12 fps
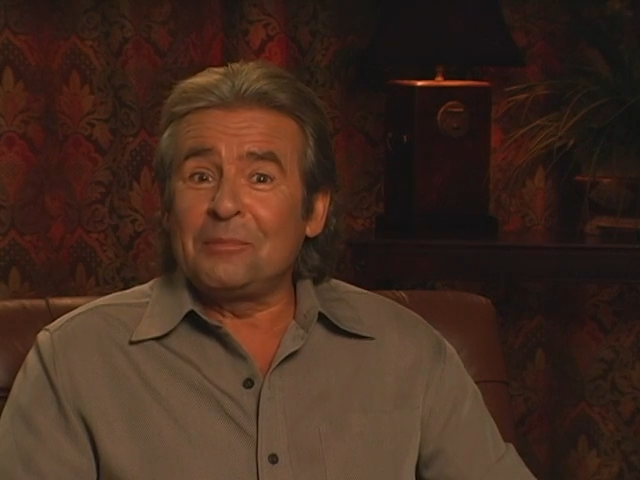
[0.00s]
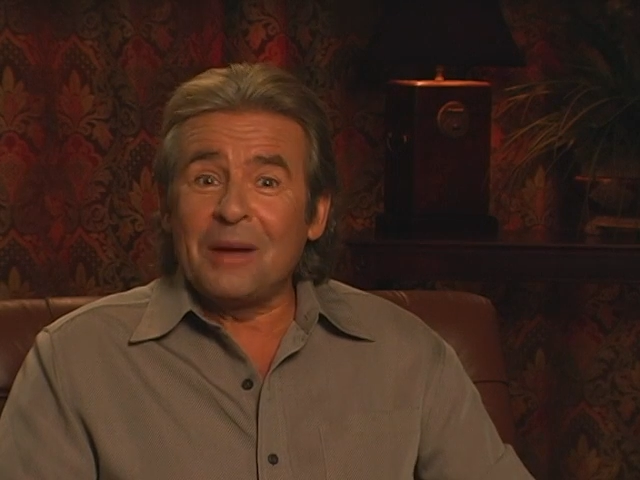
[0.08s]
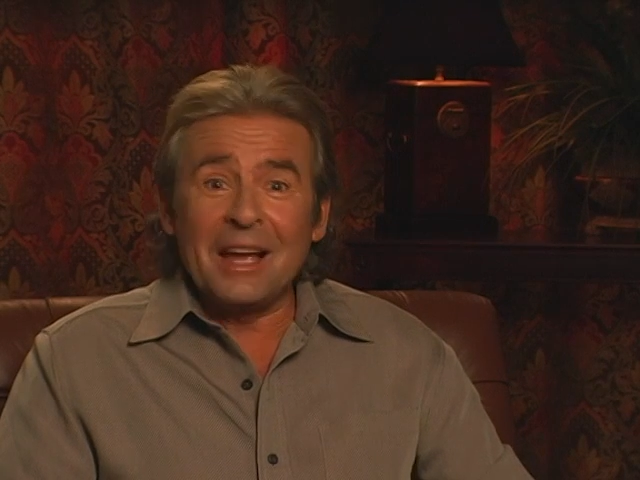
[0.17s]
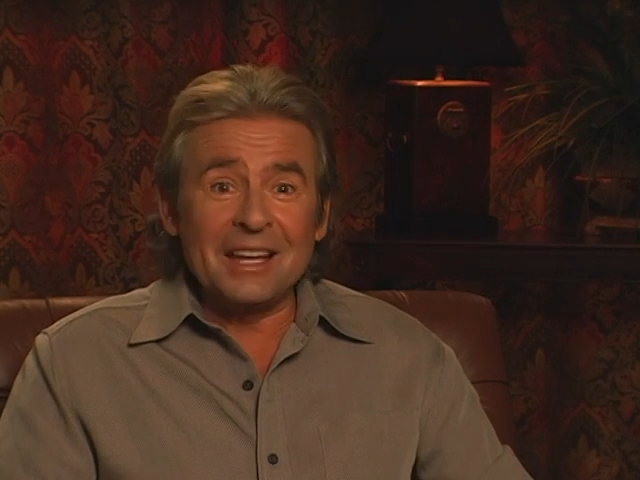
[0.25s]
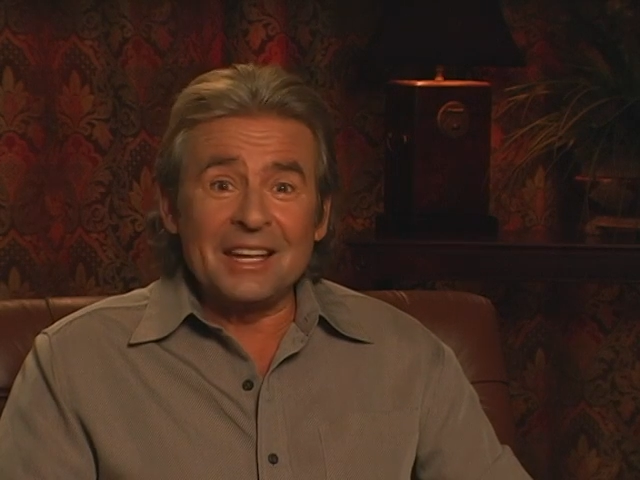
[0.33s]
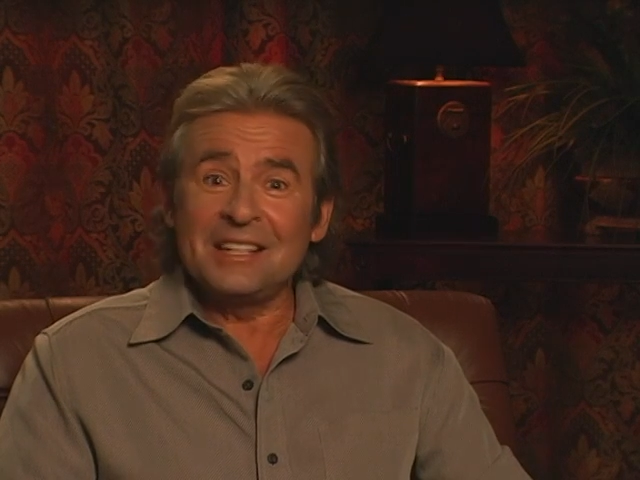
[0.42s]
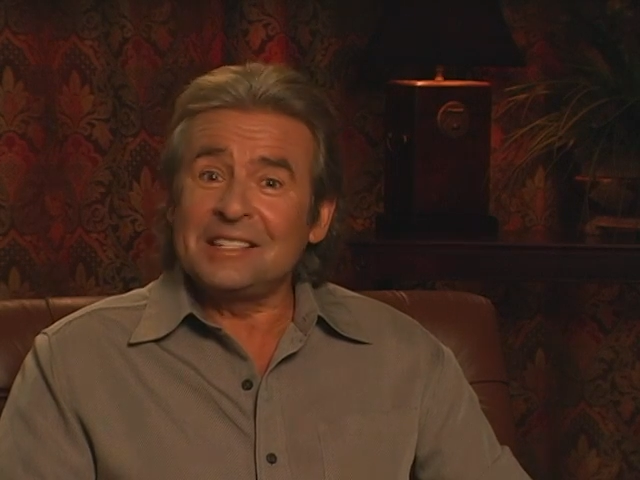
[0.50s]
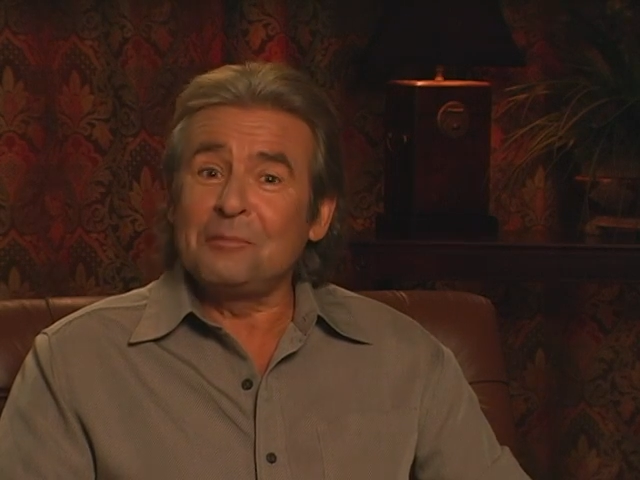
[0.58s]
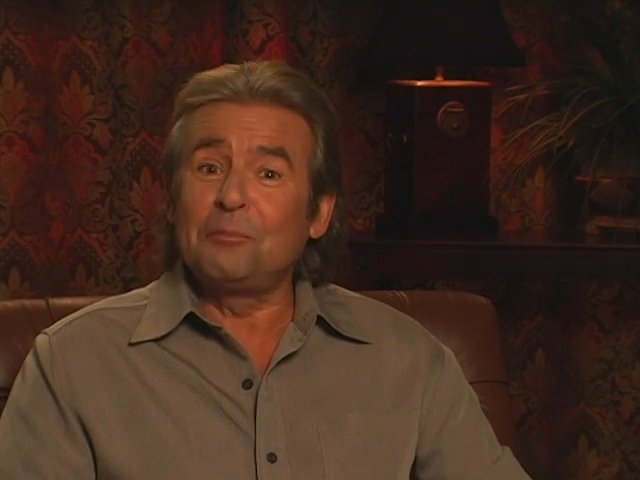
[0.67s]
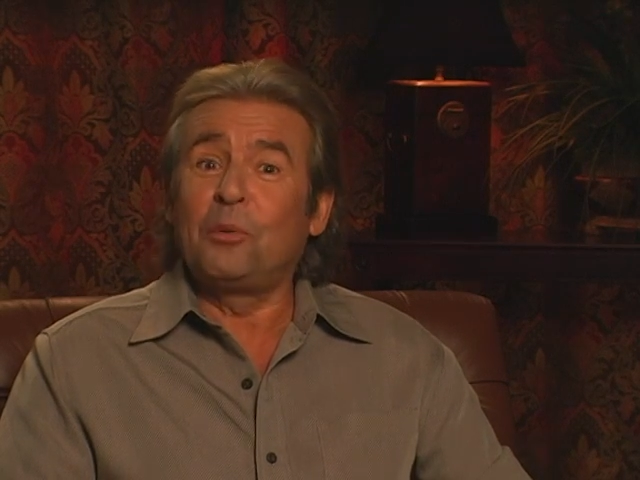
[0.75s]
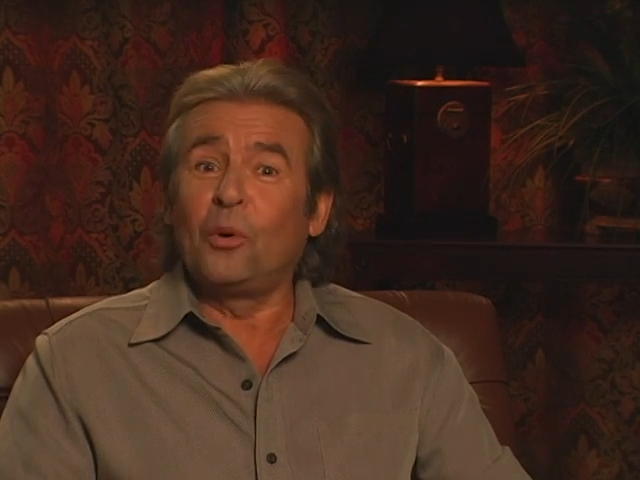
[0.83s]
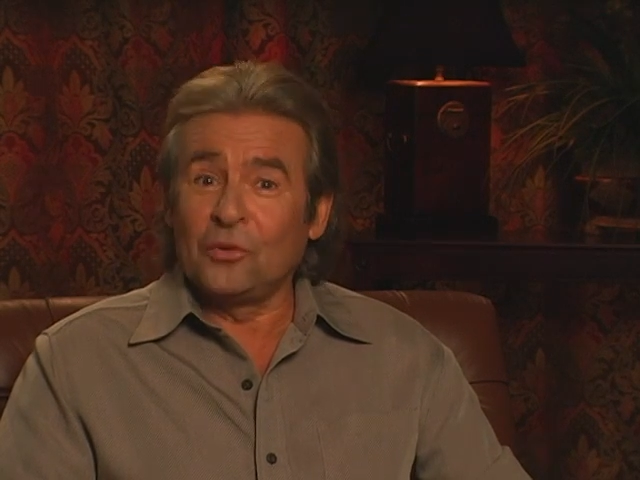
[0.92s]
banking is
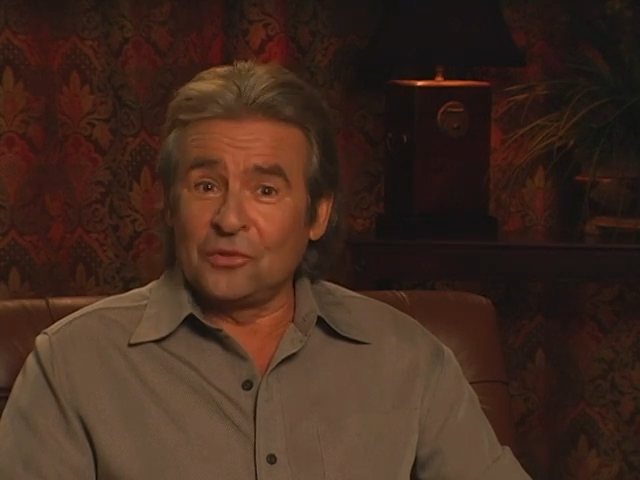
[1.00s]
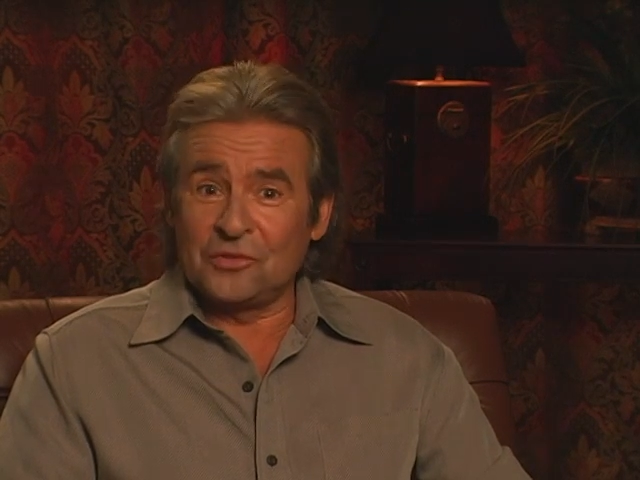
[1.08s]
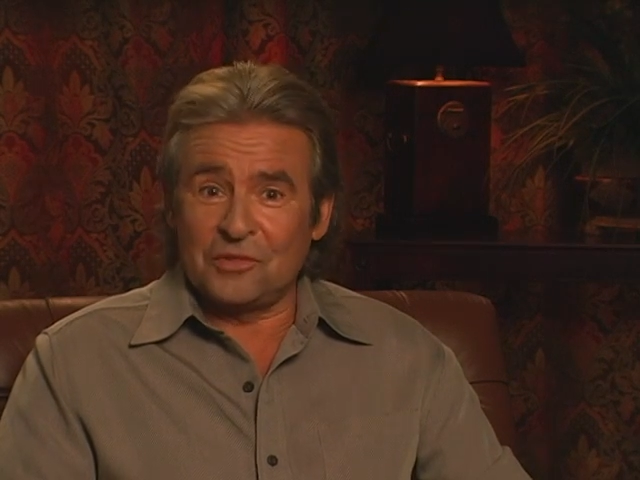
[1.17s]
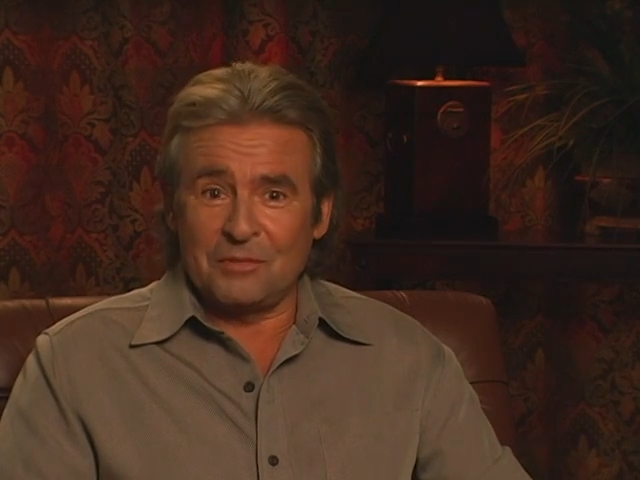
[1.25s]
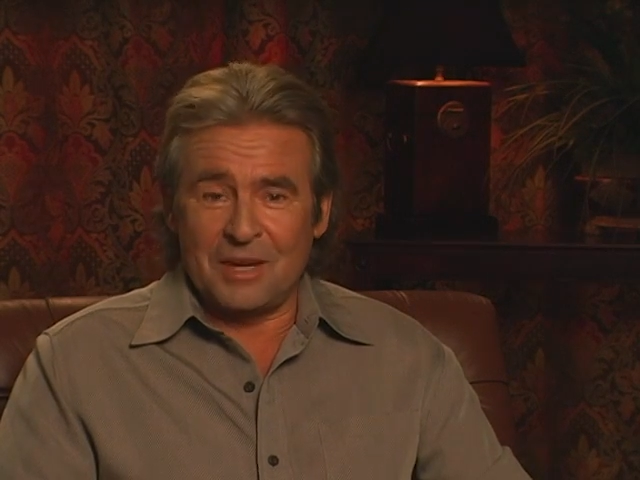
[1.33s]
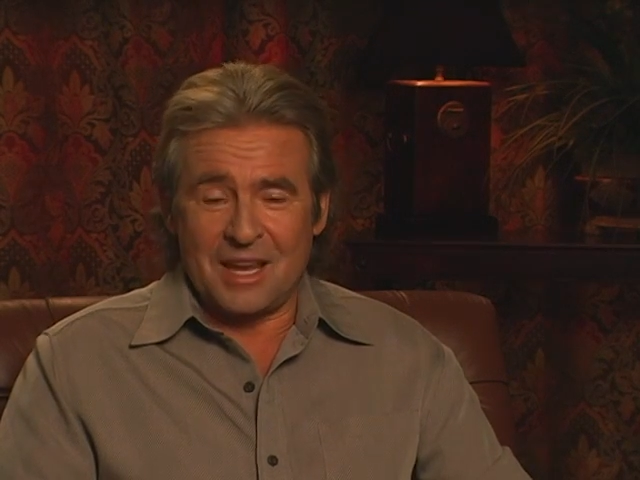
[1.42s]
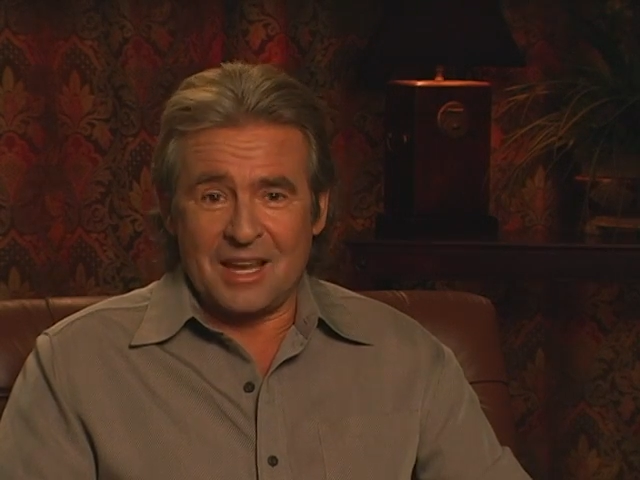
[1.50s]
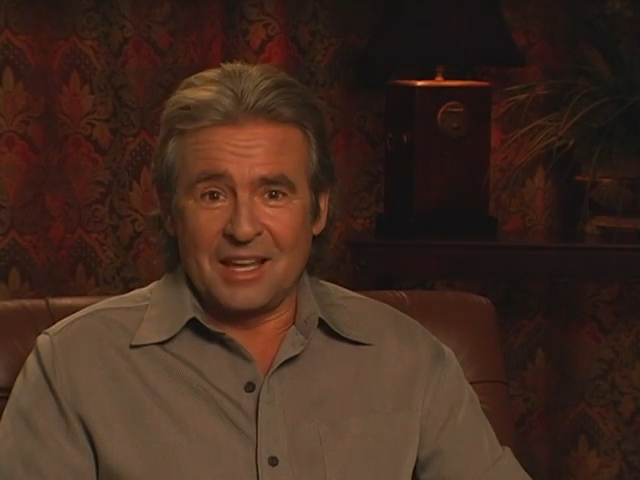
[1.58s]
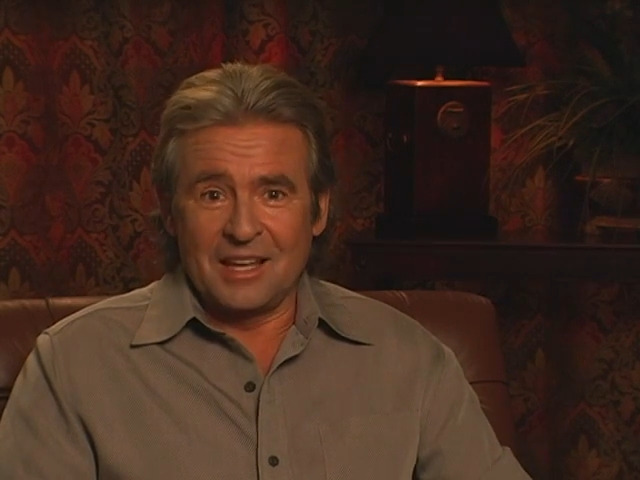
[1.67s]
important to me.